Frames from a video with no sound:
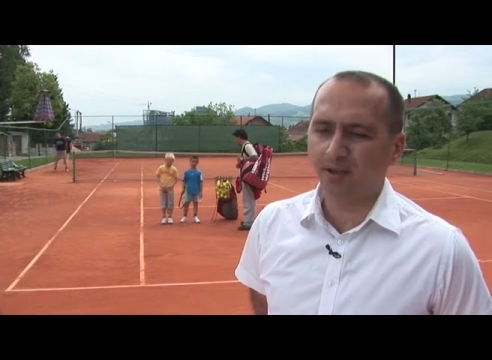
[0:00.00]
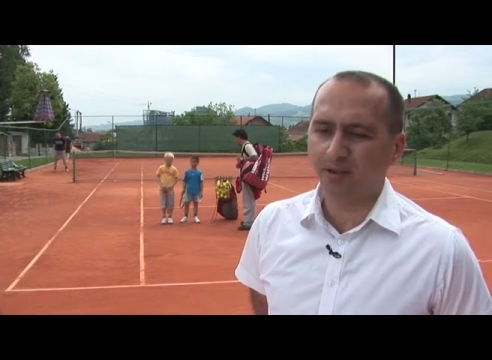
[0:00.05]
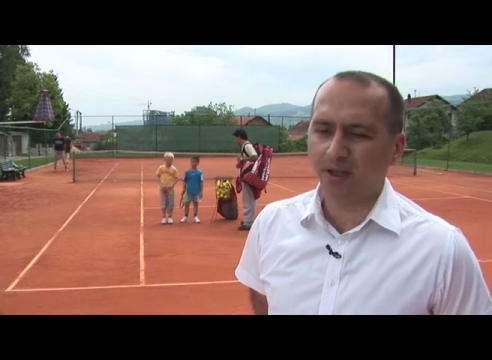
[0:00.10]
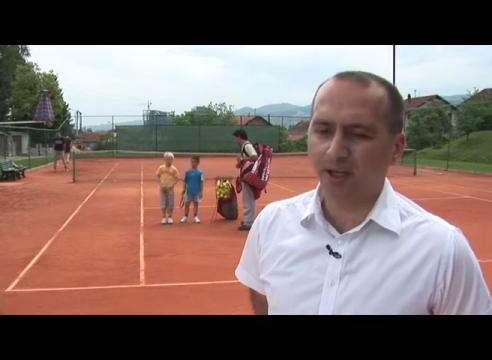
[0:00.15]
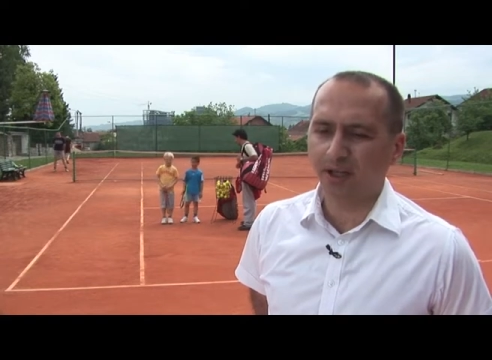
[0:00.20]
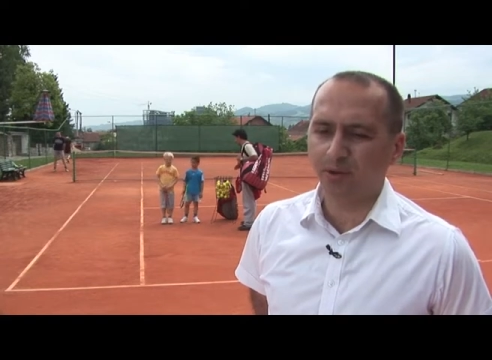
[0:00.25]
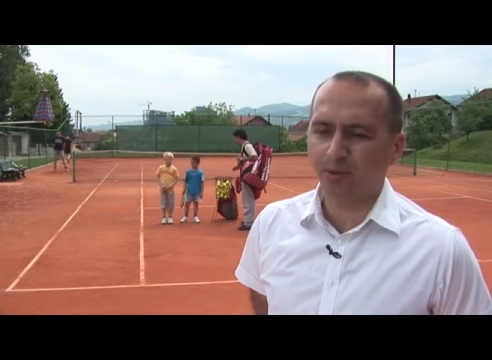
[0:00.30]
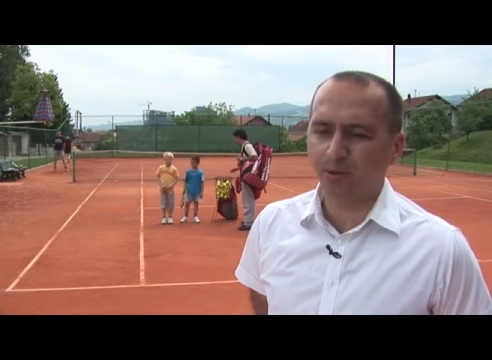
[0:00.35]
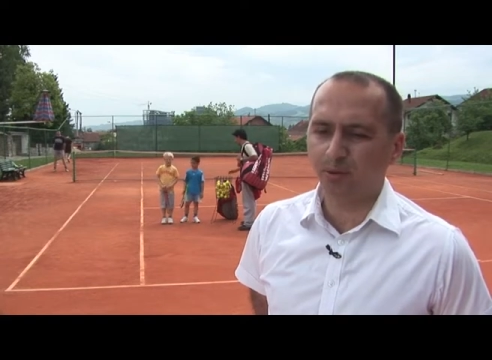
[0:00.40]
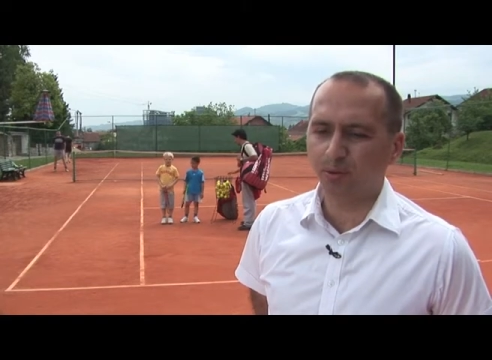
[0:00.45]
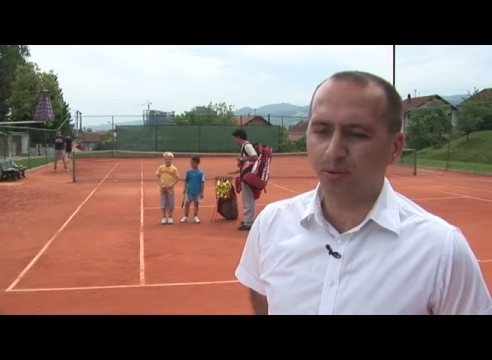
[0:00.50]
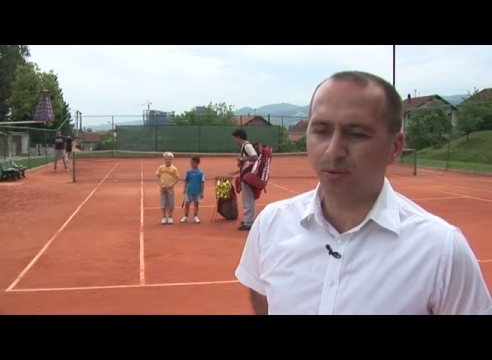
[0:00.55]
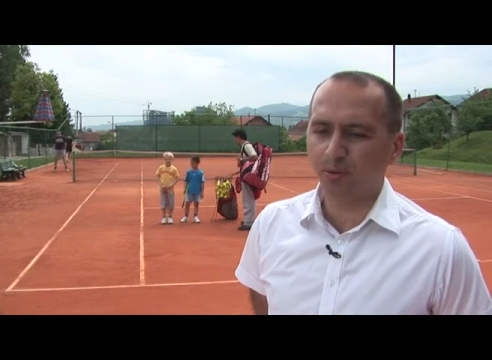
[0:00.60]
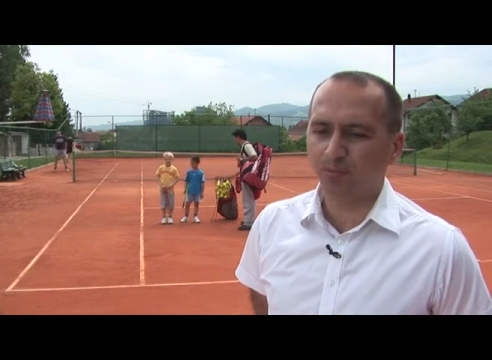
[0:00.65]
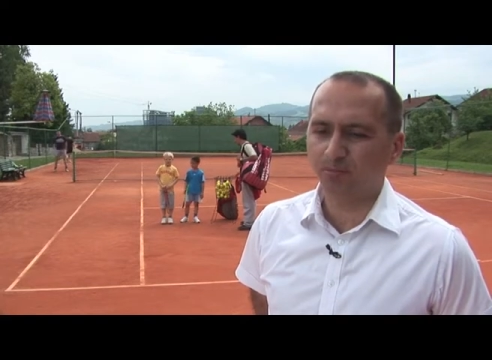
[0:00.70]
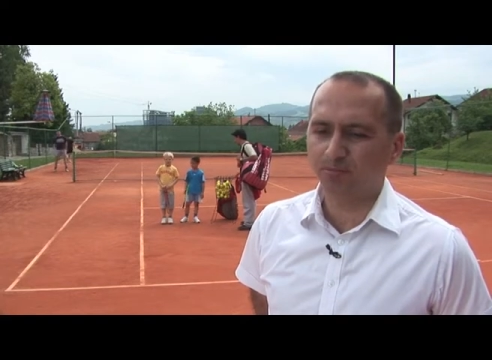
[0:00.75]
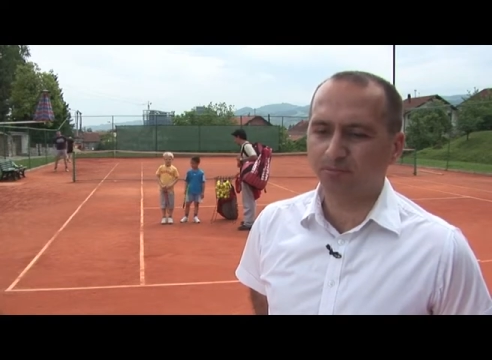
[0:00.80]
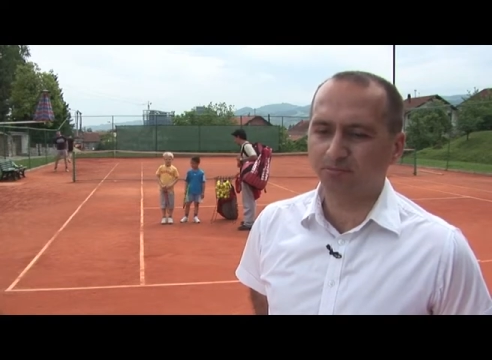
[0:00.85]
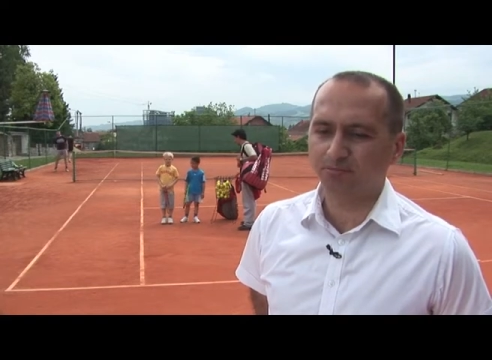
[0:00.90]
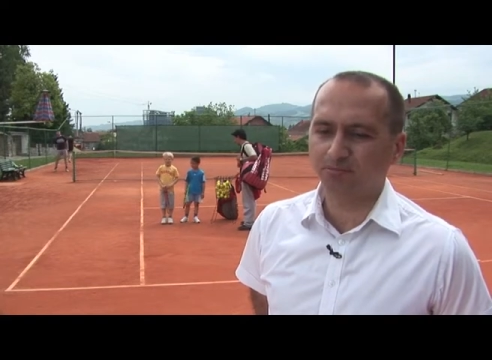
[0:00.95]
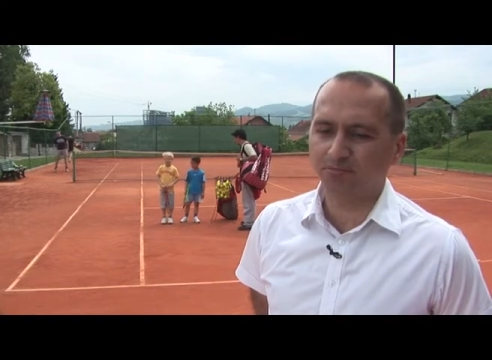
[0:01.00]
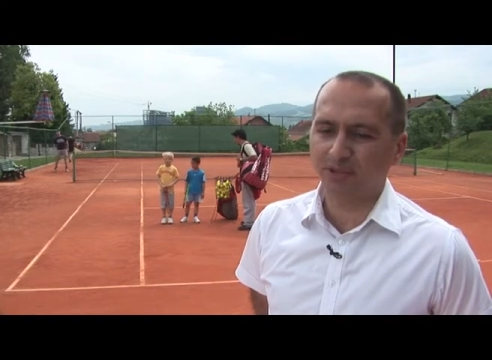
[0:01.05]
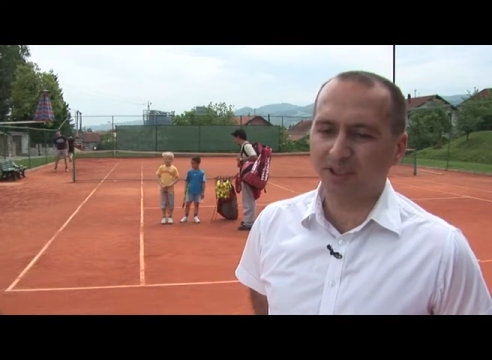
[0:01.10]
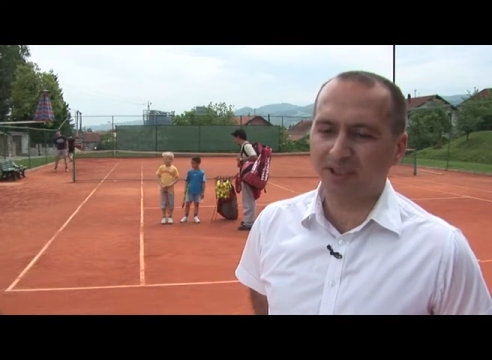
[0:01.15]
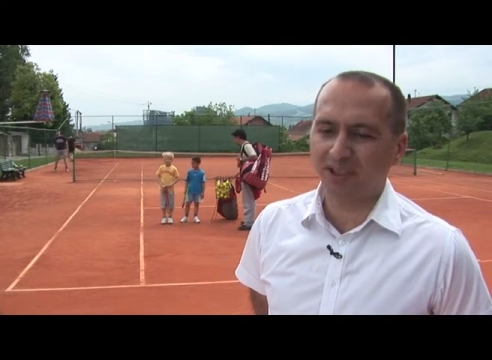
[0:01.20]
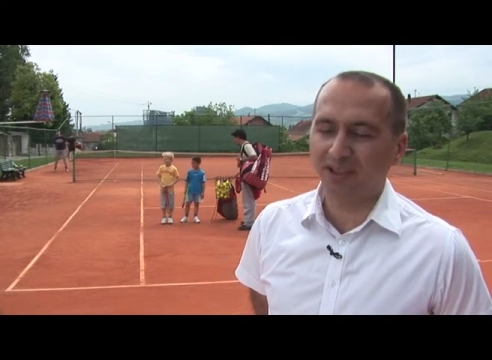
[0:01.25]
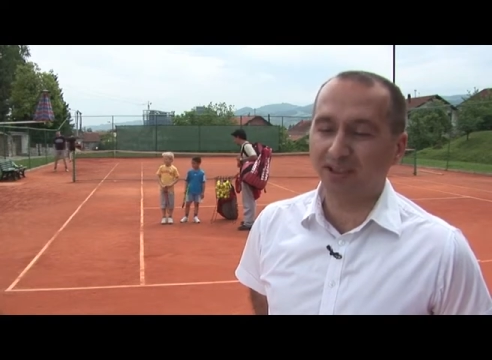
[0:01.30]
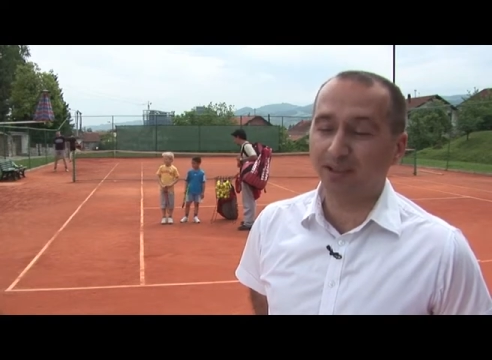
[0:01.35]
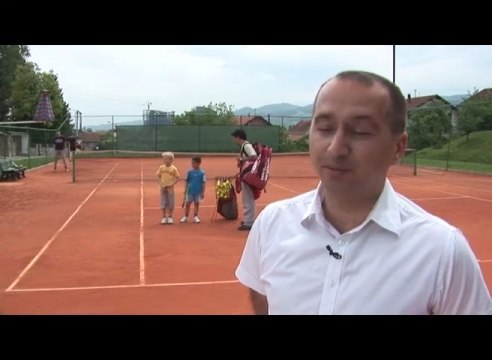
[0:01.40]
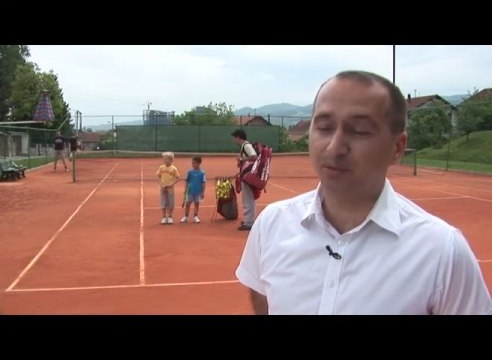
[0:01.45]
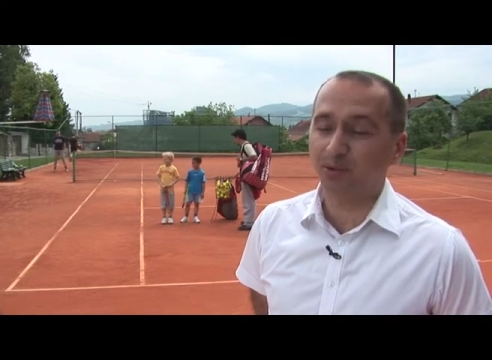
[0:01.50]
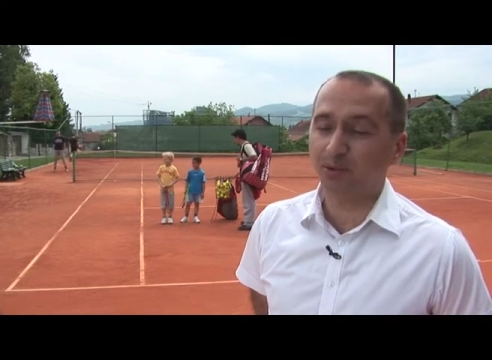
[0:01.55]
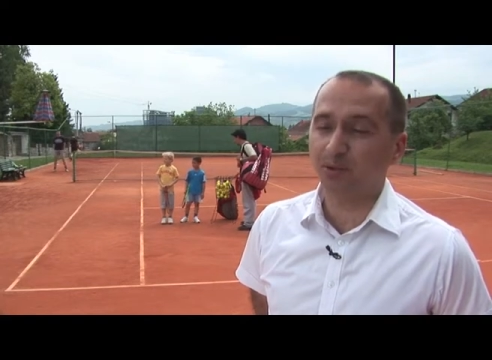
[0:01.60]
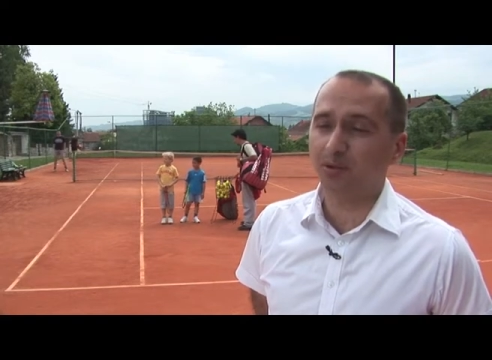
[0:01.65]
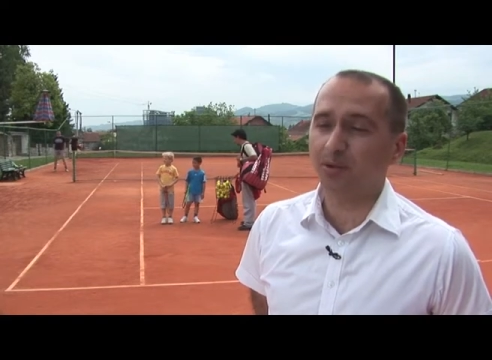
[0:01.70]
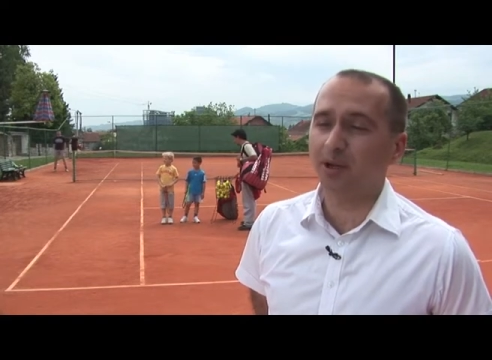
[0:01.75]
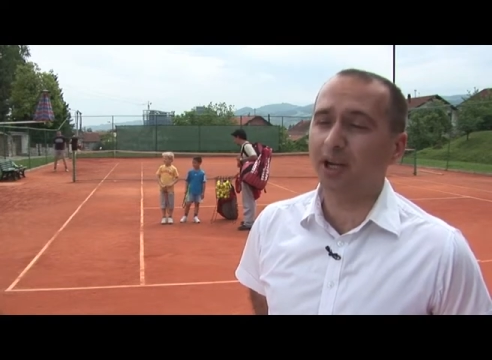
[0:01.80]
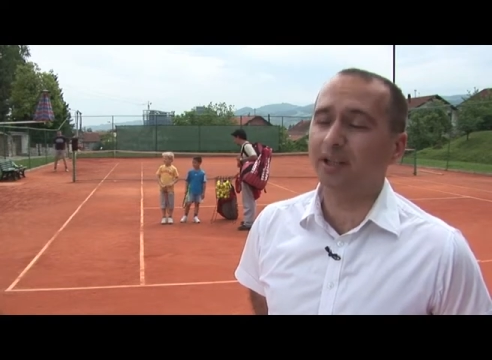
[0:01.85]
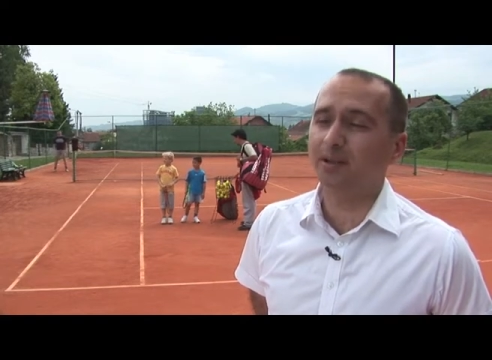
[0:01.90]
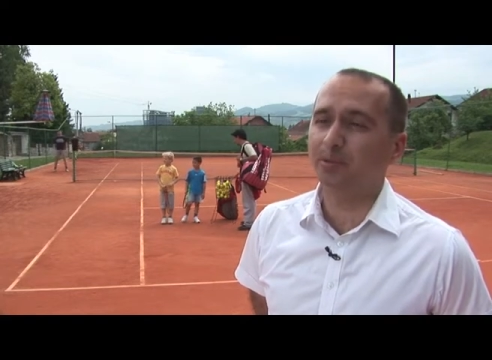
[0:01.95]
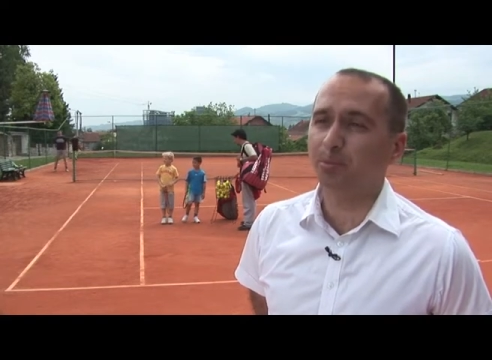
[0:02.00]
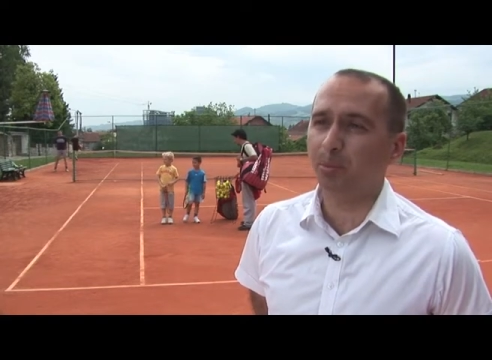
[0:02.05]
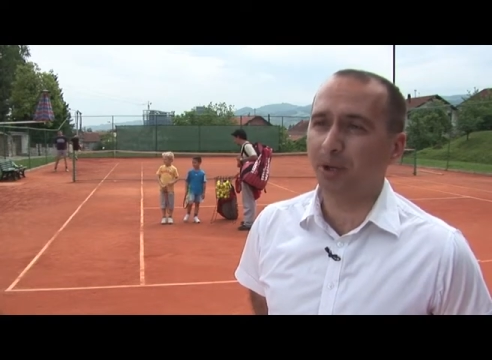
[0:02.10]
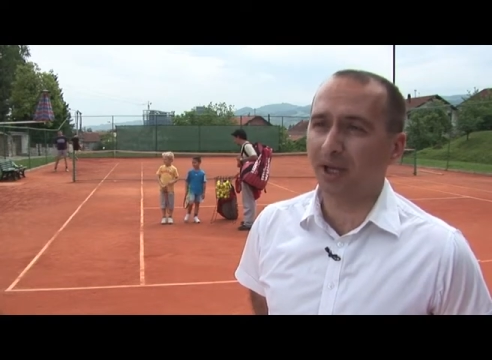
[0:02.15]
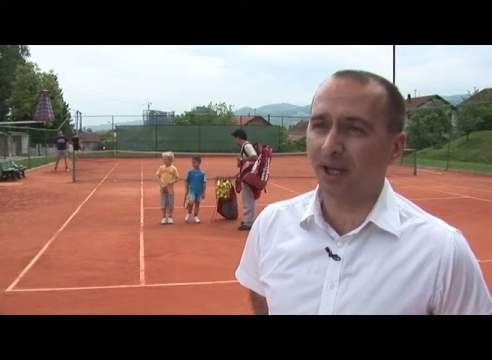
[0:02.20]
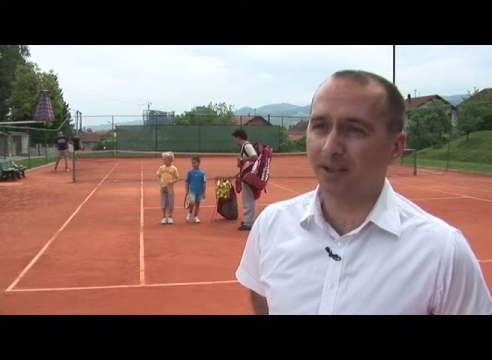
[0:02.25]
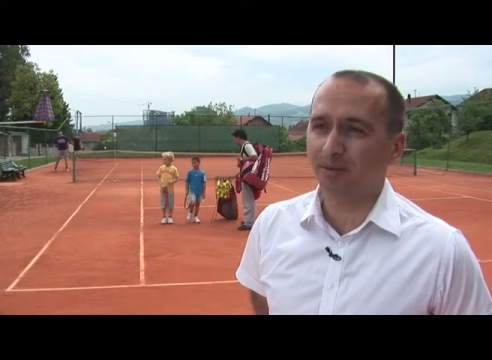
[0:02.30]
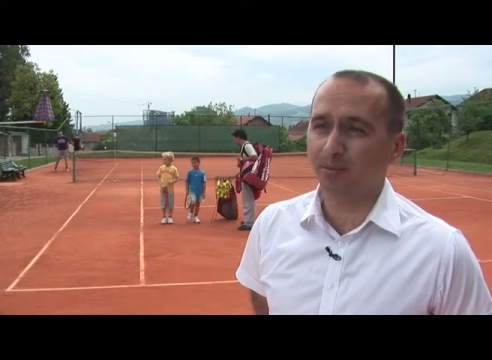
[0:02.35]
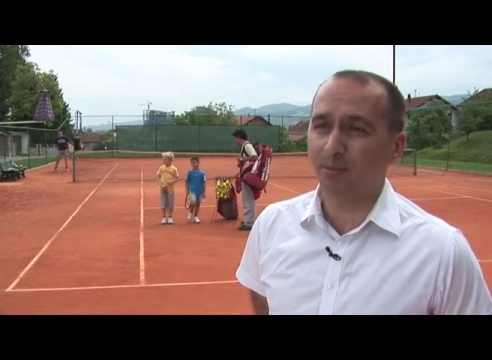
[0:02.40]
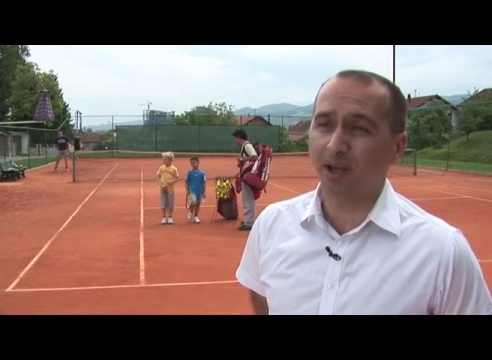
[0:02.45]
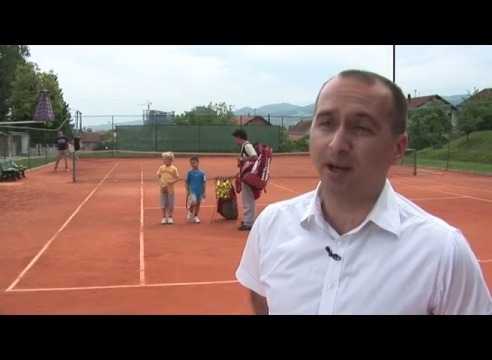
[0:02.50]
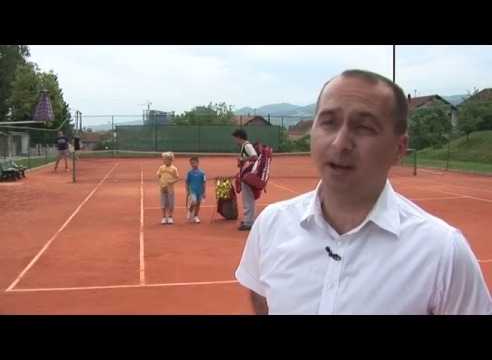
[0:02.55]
try to lead them to the right path.